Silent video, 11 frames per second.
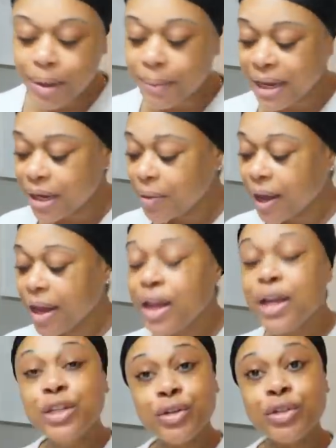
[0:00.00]
But
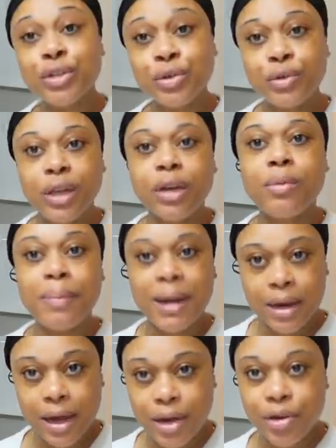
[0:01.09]
anyway, during the school year when
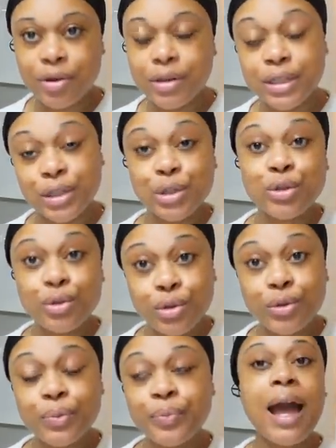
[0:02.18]
my nine-year-old is in
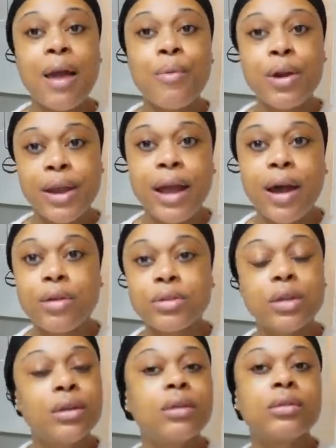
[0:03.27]
school, I work out
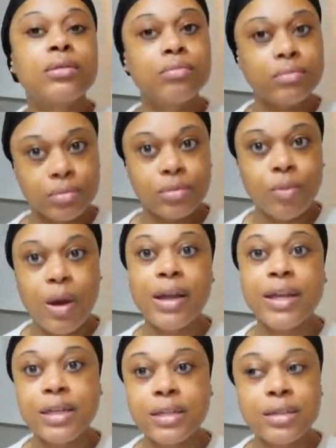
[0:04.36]
while
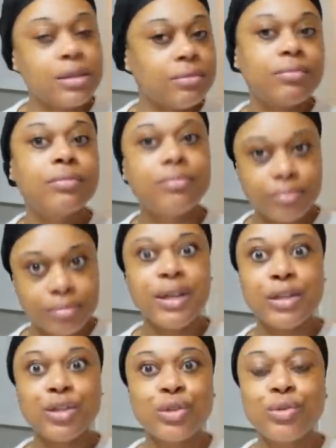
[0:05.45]
he's
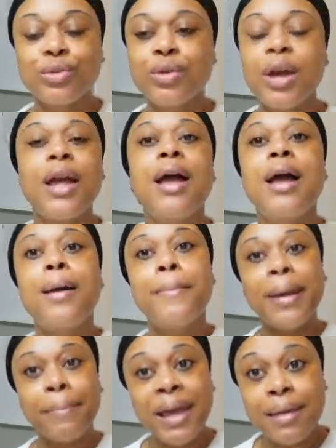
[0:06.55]
in school,
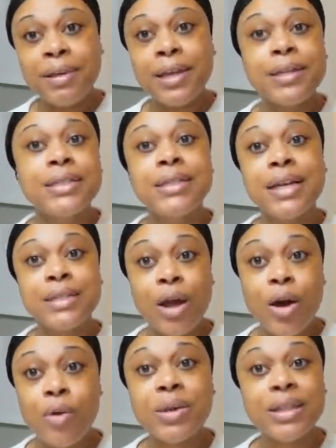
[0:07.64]
my baby stays
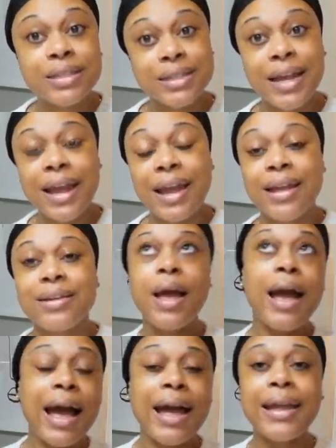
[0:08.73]
home with his dad.
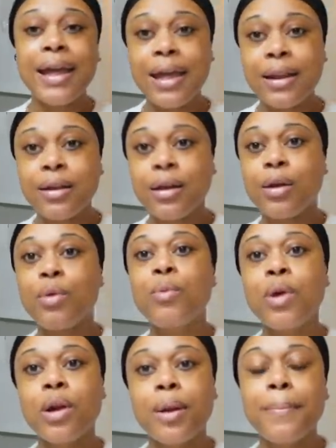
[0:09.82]
I kind of
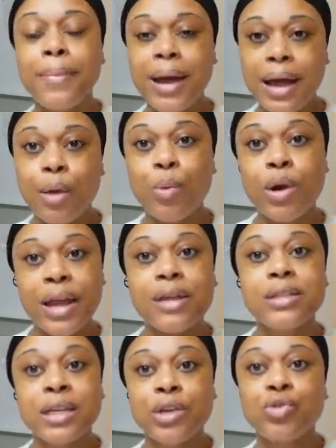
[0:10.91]
work my
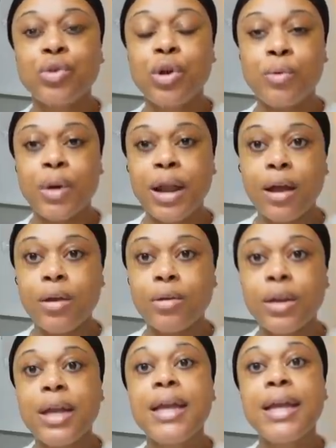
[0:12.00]
workout schedule
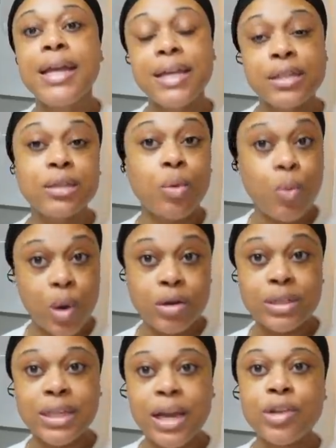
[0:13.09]
around his
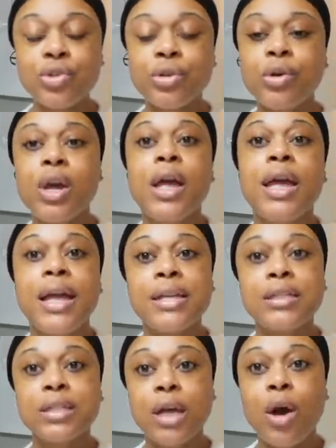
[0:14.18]
work schedule.
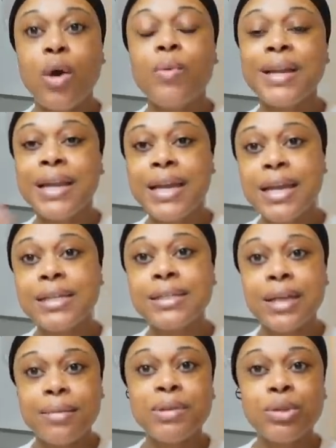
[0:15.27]
And so when he's
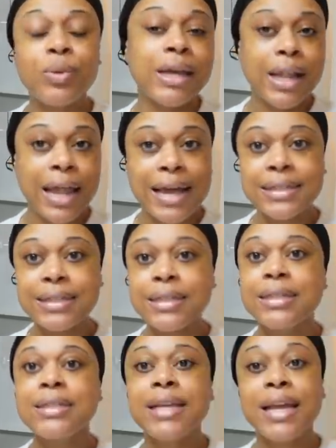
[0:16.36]
in between
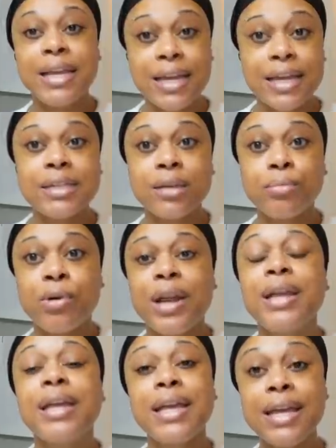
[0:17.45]
classes and he gets a
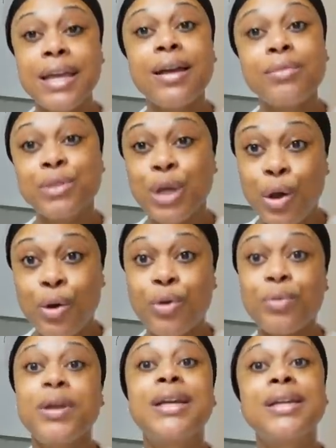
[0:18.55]
break, he comes
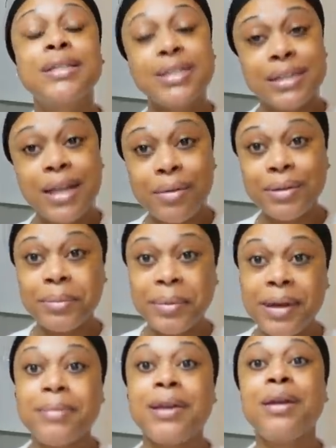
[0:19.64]
home to stay with the
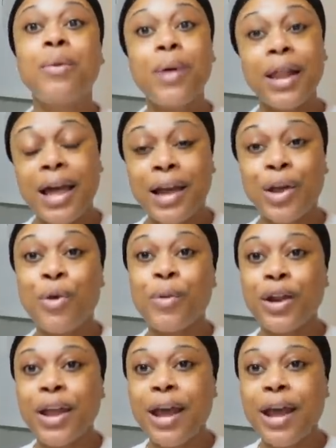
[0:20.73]
baby while I go work